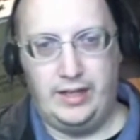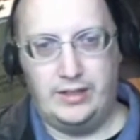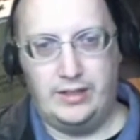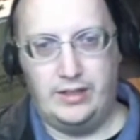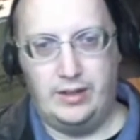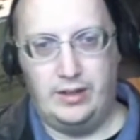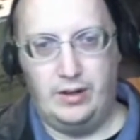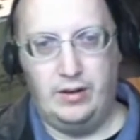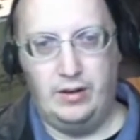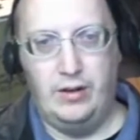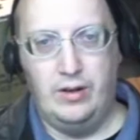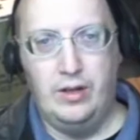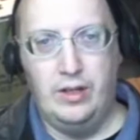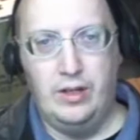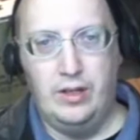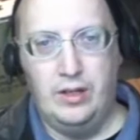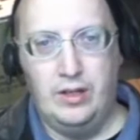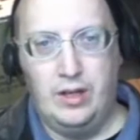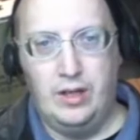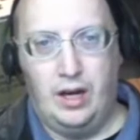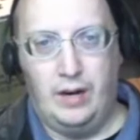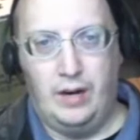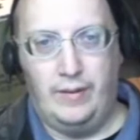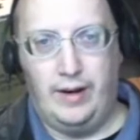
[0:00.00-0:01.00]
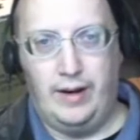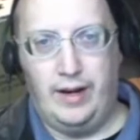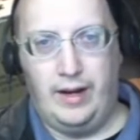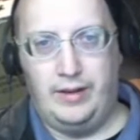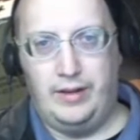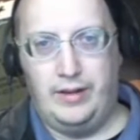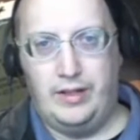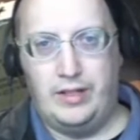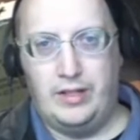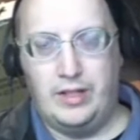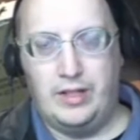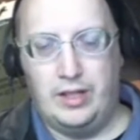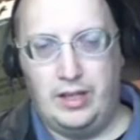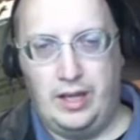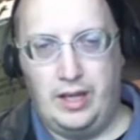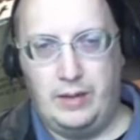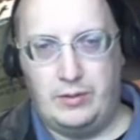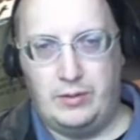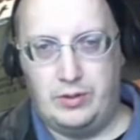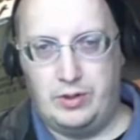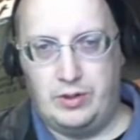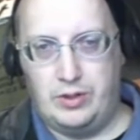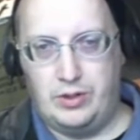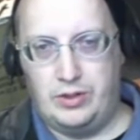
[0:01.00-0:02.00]
So around each of the
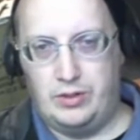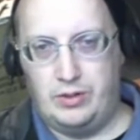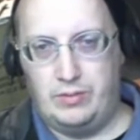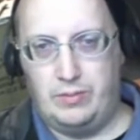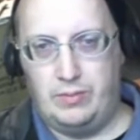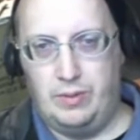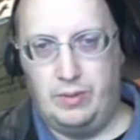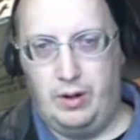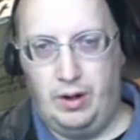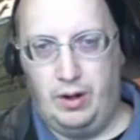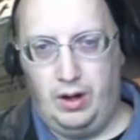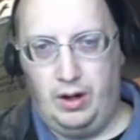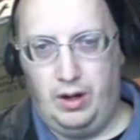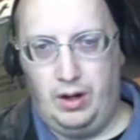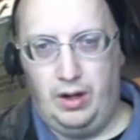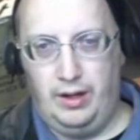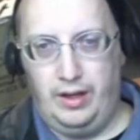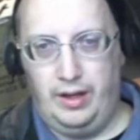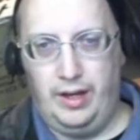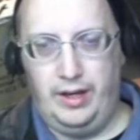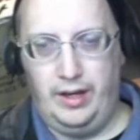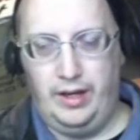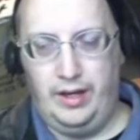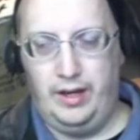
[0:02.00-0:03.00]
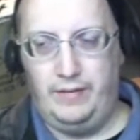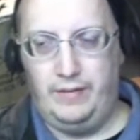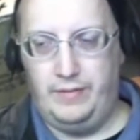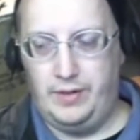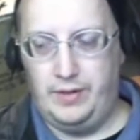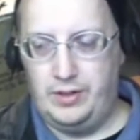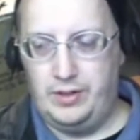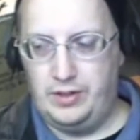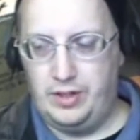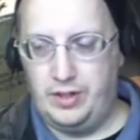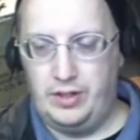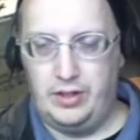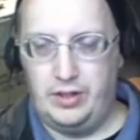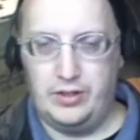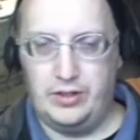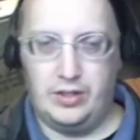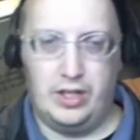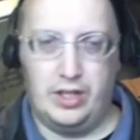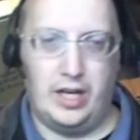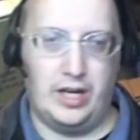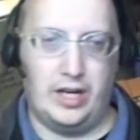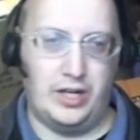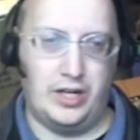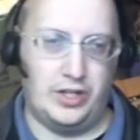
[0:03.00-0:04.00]
lamps, which is enough, there's a
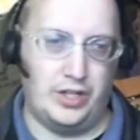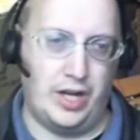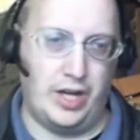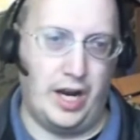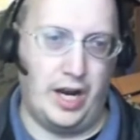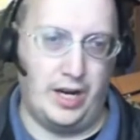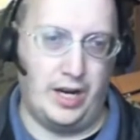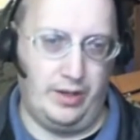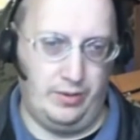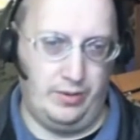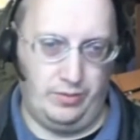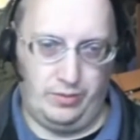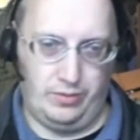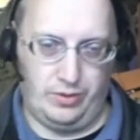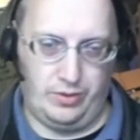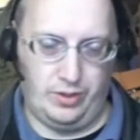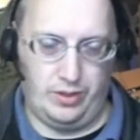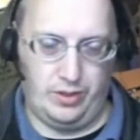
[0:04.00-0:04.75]
lot of shadows.